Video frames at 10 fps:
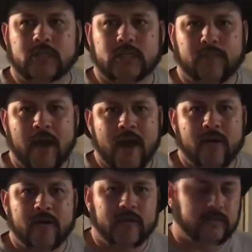this
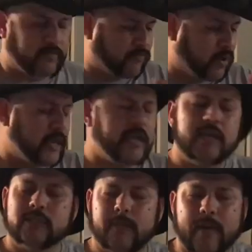pattern is a pretty
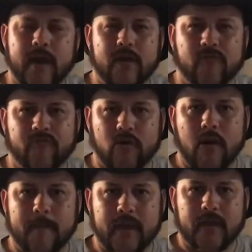easy pattern
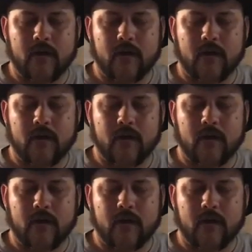for